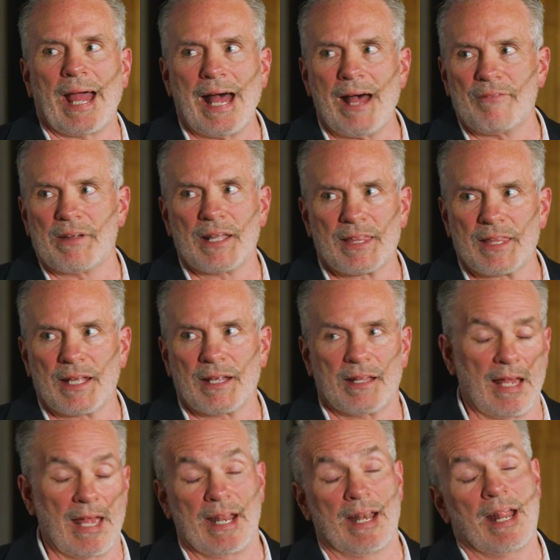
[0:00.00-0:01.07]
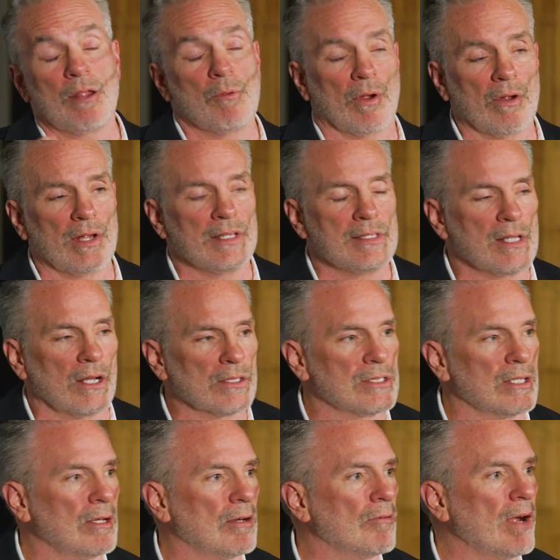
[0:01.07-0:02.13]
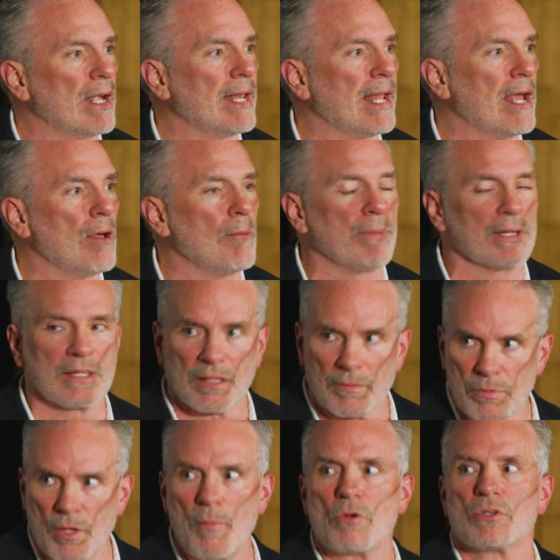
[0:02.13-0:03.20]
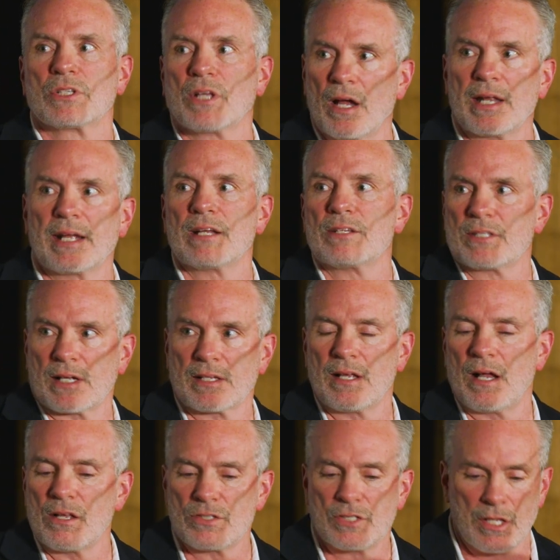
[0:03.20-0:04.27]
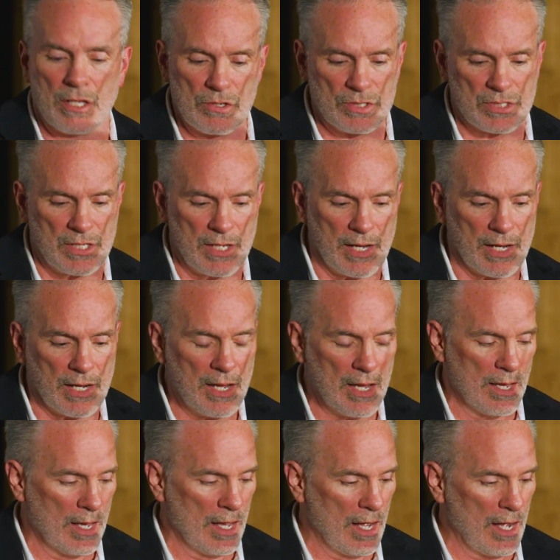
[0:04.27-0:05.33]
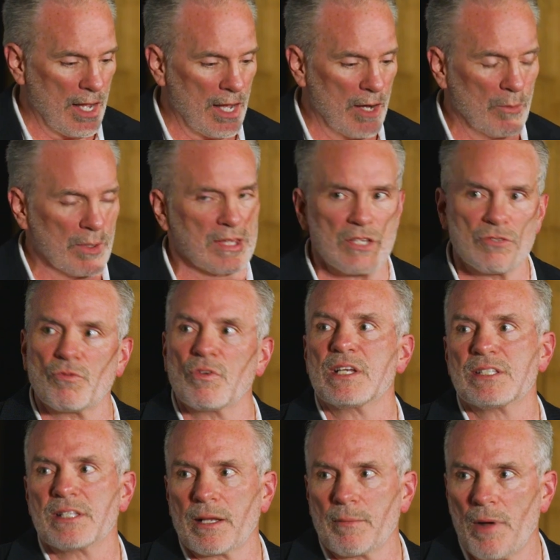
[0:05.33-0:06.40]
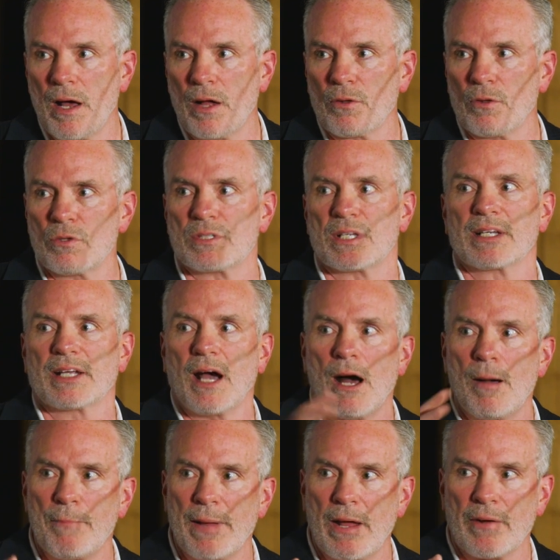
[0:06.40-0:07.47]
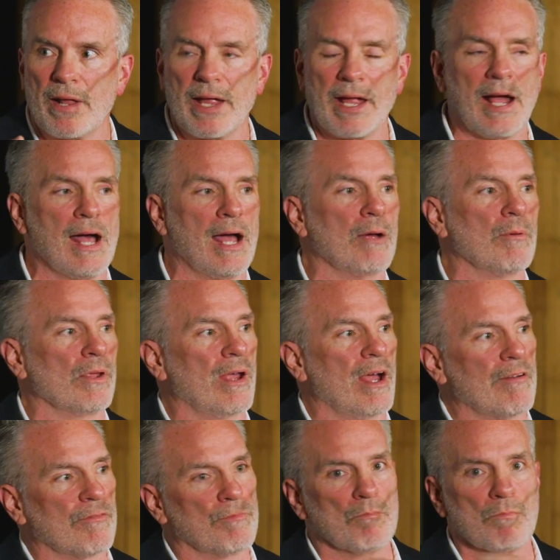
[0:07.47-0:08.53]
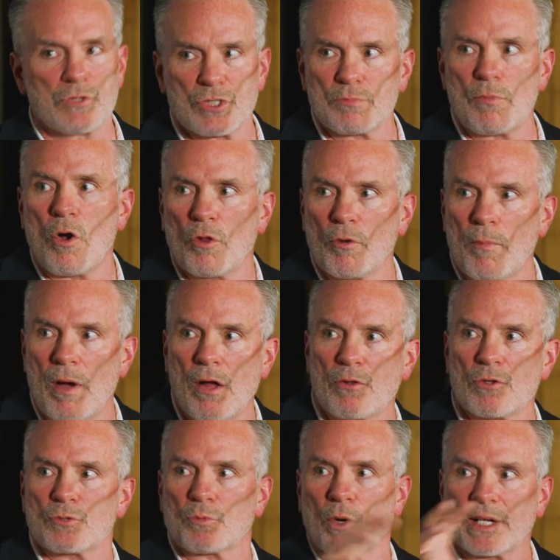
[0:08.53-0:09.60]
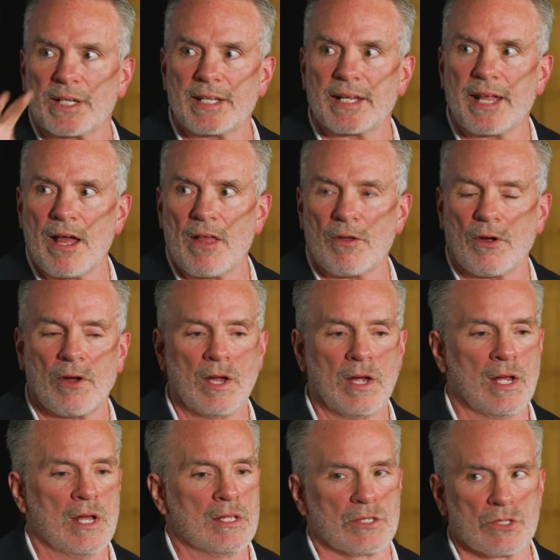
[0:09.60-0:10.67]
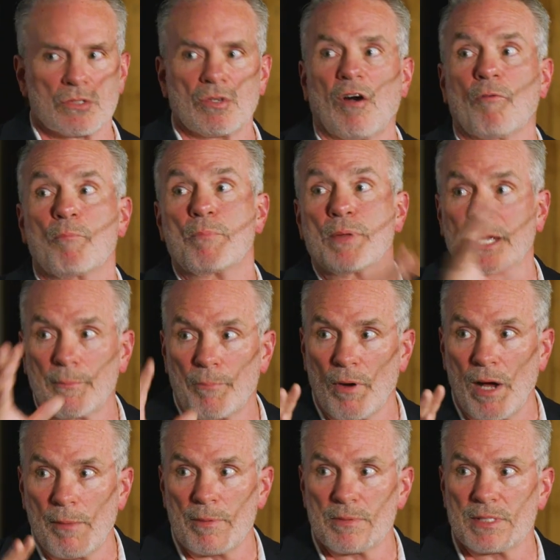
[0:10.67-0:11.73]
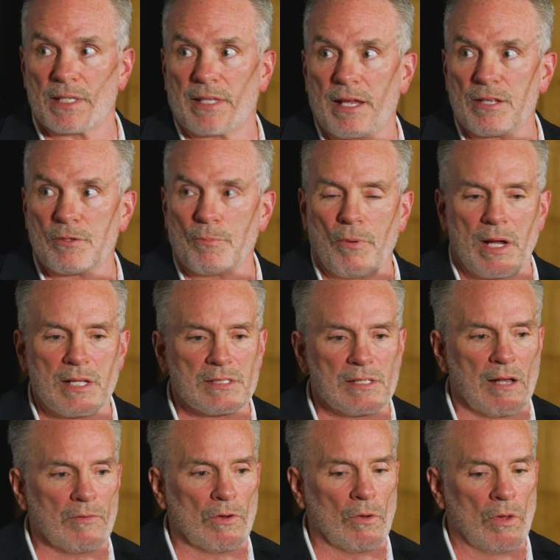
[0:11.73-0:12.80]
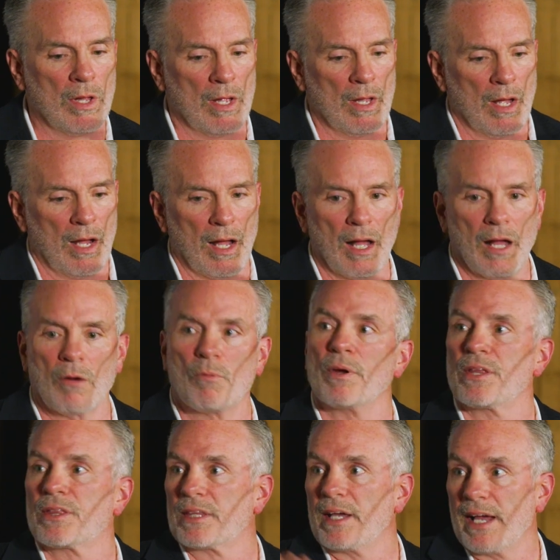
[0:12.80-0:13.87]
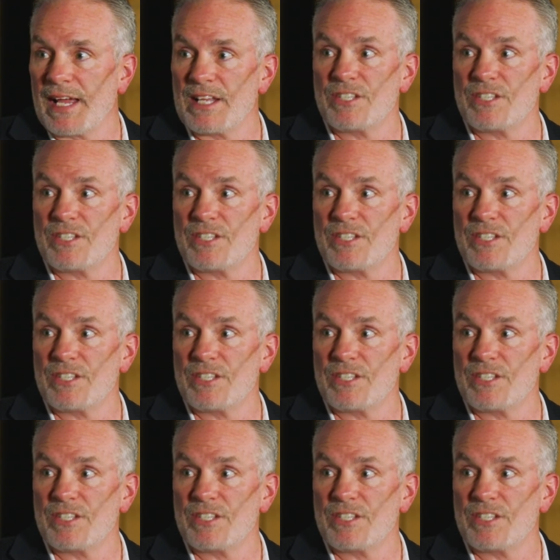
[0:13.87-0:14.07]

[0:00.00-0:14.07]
have anything anywhere in Delta right now, but the most cutting edge technology that you're seeing with these reasoning models and compound AI, where you have smaller models working together to solve big problems at the enterprise level with